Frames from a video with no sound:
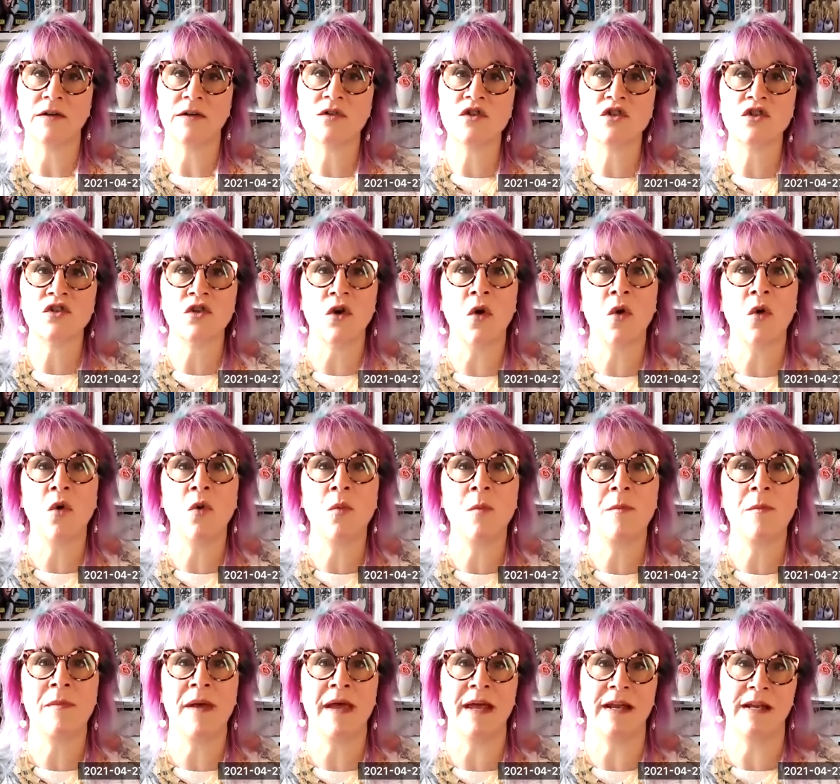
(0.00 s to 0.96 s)
So
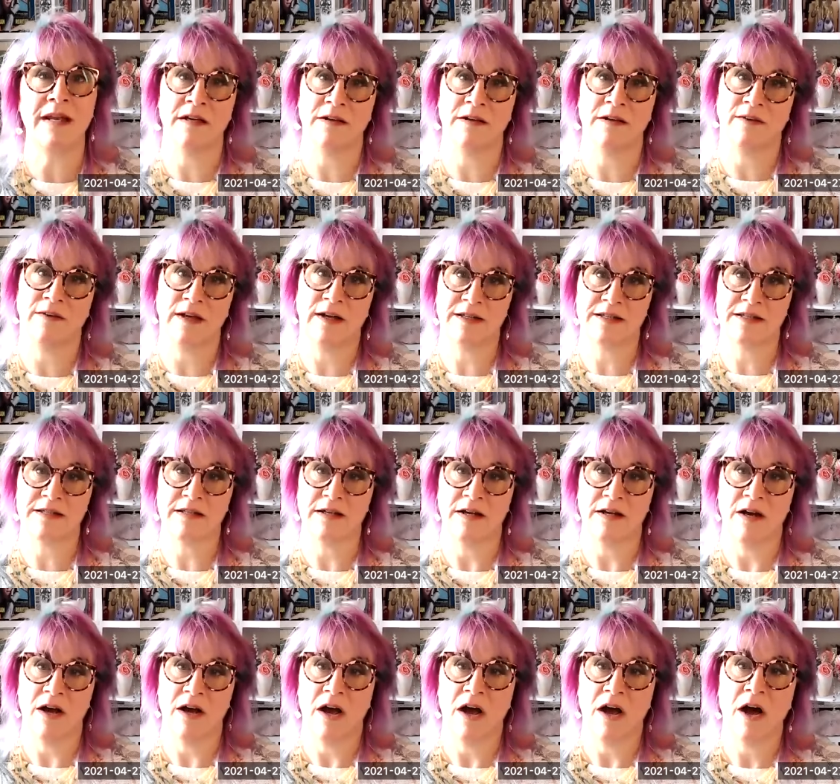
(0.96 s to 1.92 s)
many of us
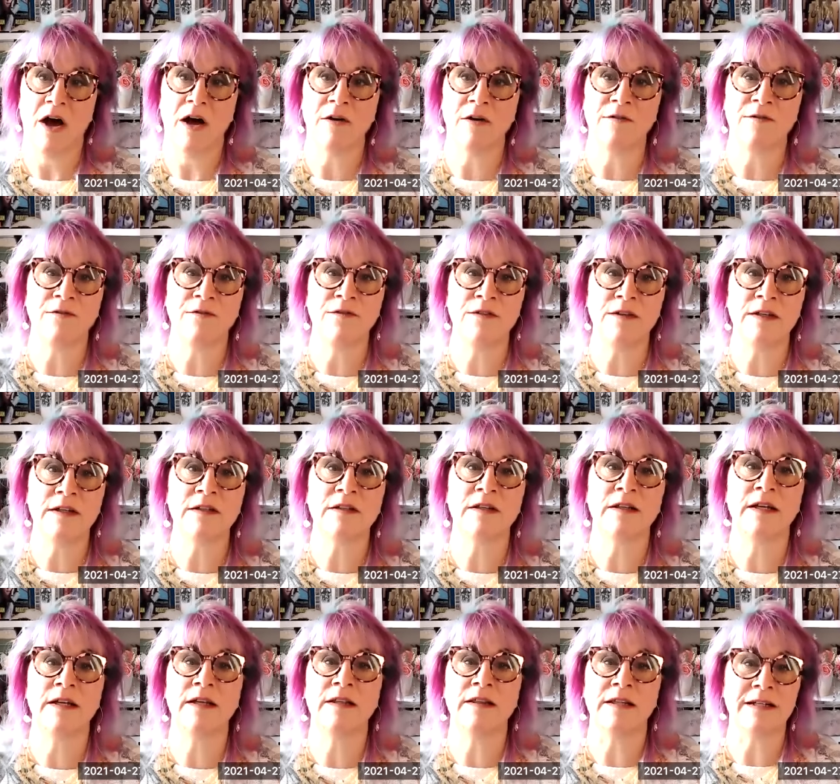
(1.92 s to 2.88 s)
are
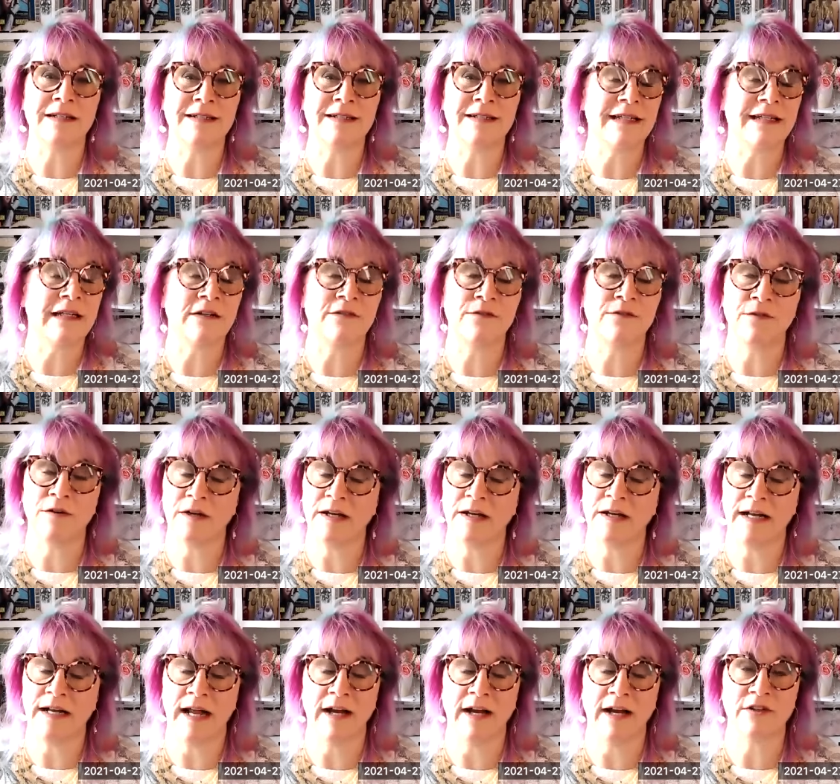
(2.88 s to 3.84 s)
feeling the need for
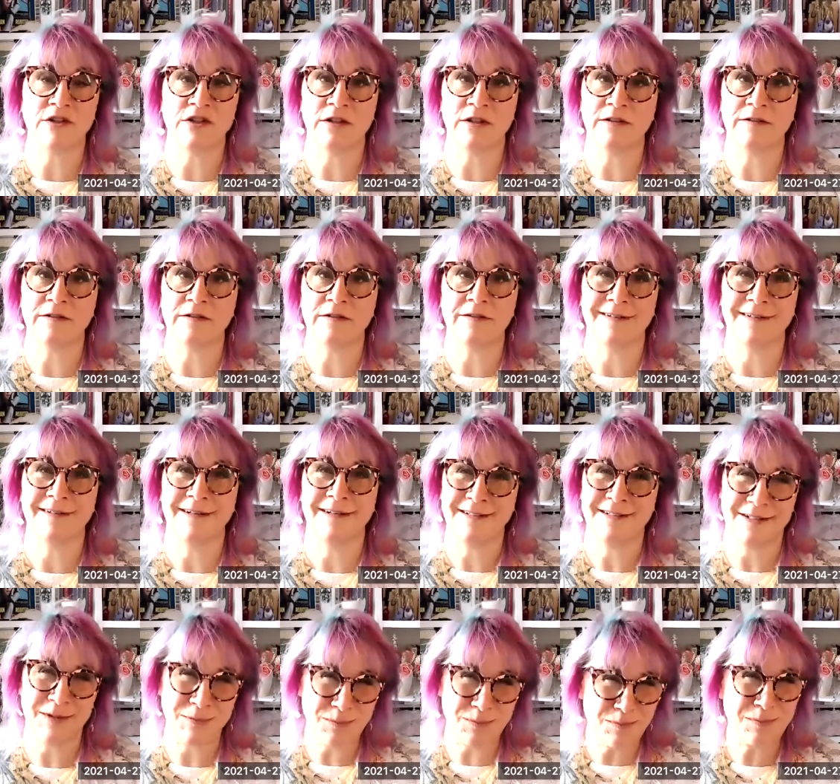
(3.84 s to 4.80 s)
connection,
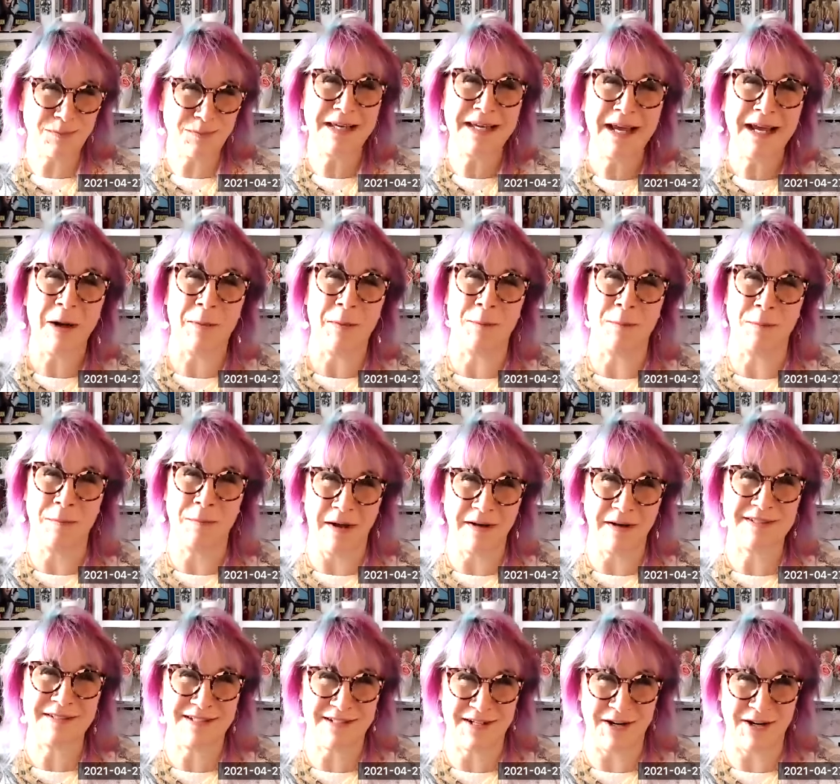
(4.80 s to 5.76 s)
to be
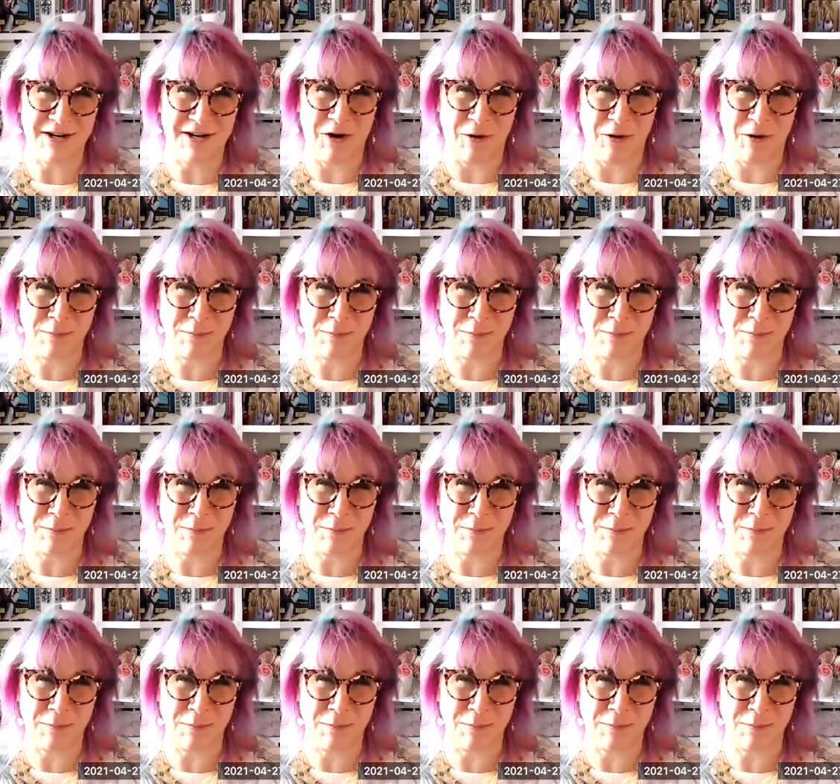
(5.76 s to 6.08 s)
amongst our